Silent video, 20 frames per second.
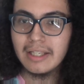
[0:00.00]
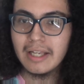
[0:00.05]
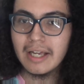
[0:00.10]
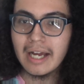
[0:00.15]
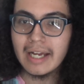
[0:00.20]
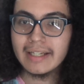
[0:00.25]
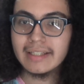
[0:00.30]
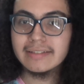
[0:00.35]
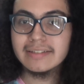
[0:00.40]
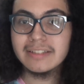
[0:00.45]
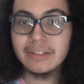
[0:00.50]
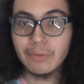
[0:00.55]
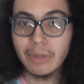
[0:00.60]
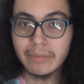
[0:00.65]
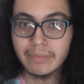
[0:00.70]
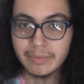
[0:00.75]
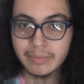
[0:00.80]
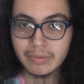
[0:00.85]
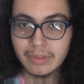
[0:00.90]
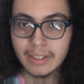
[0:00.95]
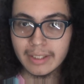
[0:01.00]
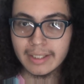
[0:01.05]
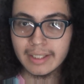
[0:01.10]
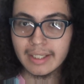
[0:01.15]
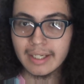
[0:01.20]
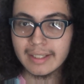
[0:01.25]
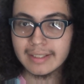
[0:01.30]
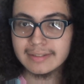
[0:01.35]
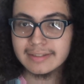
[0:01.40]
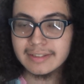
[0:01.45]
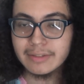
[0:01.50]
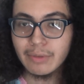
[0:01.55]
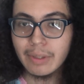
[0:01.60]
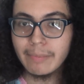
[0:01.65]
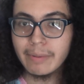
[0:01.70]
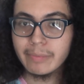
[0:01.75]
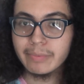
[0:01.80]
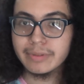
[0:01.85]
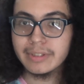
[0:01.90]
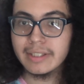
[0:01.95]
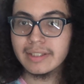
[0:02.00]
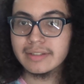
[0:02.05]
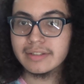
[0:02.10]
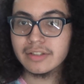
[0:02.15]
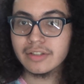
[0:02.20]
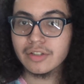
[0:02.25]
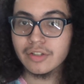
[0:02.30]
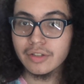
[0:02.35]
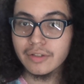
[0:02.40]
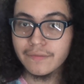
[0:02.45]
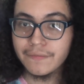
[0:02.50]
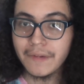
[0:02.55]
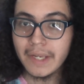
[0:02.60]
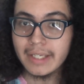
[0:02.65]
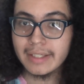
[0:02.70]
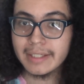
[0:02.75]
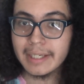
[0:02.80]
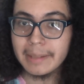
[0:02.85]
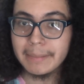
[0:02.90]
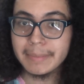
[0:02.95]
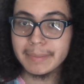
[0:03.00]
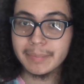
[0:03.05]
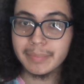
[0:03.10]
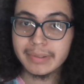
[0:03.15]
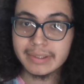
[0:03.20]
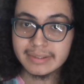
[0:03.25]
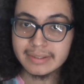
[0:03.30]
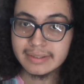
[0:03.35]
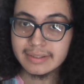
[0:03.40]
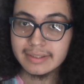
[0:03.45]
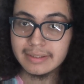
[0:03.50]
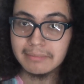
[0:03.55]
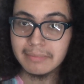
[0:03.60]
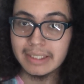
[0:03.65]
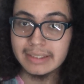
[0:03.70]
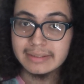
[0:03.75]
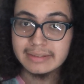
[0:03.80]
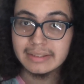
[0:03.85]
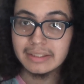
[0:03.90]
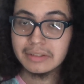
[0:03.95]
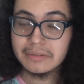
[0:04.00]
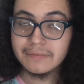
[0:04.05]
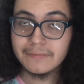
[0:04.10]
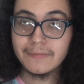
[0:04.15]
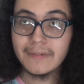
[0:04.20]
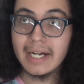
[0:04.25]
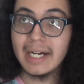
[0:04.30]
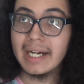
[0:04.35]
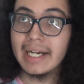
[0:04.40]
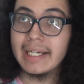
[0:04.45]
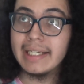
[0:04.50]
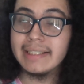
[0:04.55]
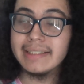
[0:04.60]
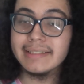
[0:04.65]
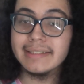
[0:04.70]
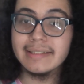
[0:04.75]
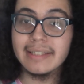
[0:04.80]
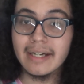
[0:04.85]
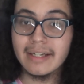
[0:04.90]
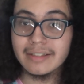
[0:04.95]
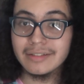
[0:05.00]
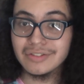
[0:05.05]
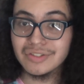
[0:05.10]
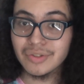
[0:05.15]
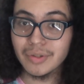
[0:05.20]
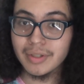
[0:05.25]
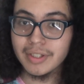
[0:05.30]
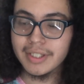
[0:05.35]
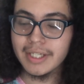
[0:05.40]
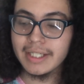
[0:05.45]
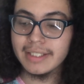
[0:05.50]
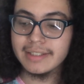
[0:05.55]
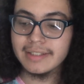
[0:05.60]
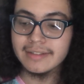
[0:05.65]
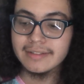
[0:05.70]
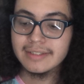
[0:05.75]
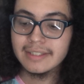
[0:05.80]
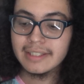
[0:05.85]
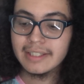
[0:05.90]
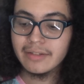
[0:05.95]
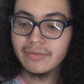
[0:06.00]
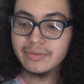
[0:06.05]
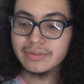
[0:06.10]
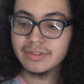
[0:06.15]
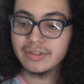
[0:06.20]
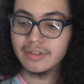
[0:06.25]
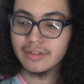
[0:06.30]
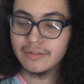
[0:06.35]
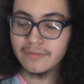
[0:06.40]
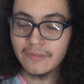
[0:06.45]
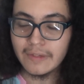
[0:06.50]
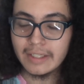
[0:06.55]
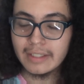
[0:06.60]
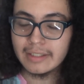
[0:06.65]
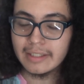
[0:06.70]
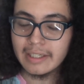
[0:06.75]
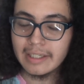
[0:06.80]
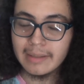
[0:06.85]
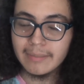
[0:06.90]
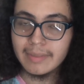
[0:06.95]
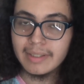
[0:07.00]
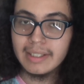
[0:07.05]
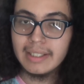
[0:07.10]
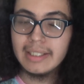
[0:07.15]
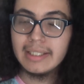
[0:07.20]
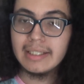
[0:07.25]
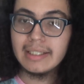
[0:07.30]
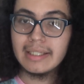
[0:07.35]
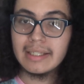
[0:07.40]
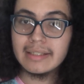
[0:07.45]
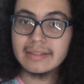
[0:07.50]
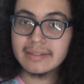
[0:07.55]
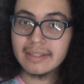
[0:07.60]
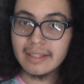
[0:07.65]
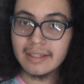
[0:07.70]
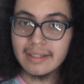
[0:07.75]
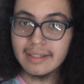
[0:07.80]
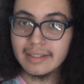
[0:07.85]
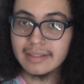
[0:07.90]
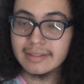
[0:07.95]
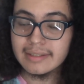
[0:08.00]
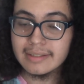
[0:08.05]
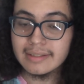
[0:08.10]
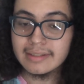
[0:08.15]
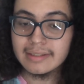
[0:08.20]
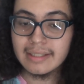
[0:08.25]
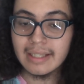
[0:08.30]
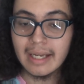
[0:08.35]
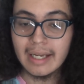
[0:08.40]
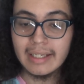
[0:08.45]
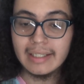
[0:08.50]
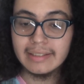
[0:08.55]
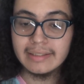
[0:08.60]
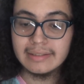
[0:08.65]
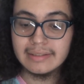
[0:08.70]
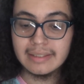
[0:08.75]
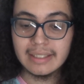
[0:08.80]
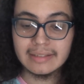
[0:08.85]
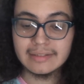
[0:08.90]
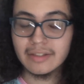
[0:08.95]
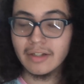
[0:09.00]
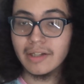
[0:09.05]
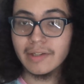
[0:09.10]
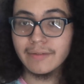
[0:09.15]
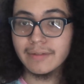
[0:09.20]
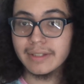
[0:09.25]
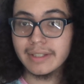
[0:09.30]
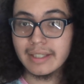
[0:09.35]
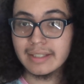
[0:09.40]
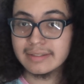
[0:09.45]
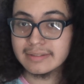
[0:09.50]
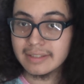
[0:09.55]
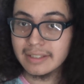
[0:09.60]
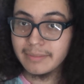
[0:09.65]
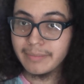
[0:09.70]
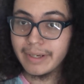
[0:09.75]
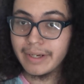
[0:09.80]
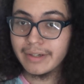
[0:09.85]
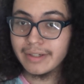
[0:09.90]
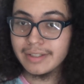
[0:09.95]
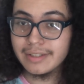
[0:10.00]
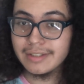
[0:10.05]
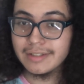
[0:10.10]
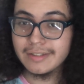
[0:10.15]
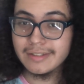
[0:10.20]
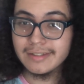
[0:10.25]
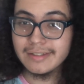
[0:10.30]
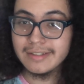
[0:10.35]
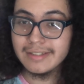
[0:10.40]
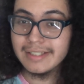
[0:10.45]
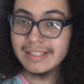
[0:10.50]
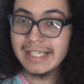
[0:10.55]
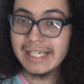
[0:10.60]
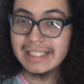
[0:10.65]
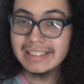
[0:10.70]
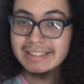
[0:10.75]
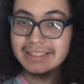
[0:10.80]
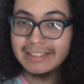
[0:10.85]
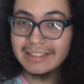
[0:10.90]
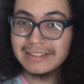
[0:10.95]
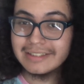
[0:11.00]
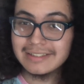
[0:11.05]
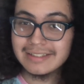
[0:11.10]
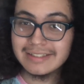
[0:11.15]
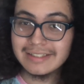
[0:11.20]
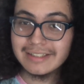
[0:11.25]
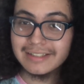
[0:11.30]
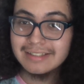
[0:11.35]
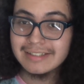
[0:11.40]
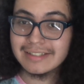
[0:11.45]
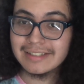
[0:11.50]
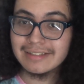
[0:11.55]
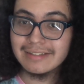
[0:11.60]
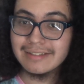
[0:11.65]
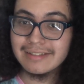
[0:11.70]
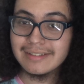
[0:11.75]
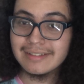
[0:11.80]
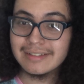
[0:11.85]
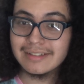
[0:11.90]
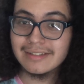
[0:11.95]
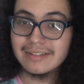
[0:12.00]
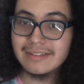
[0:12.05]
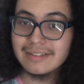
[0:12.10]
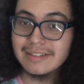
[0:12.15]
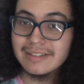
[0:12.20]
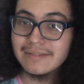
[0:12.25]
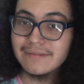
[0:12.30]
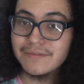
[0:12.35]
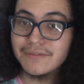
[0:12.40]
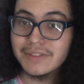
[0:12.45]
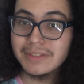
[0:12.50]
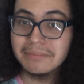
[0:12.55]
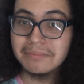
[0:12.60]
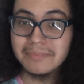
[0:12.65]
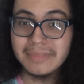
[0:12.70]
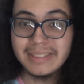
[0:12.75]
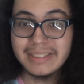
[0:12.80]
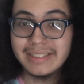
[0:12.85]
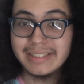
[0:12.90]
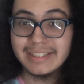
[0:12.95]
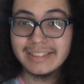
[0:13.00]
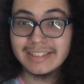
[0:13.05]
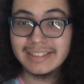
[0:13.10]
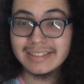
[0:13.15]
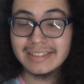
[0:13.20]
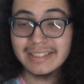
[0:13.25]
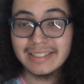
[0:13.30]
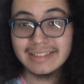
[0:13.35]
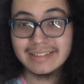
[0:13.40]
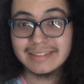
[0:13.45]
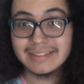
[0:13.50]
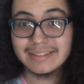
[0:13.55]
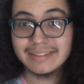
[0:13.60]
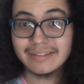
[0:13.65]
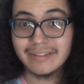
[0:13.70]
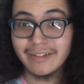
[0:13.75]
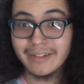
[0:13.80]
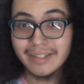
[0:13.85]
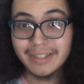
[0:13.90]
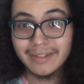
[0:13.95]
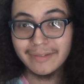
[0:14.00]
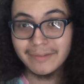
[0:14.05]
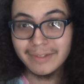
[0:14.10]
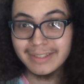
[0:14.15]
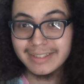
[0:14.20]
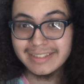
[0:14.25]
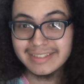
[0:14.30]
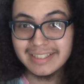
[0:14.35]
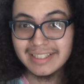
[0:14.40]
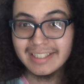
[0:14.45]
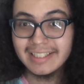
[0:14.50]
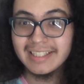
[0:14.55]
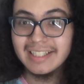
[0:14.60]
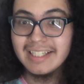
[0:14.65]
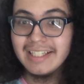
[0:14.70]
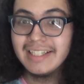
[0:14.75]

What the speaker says: I can see why people like it. I can see why people think it's a good fan game, but personally, myself, I did not enjoy it. I didn't think it was a good fan game, and that's kind of it. That's all I really got to say about it. You're not gonna see a series on it from me, and that's all I can really say.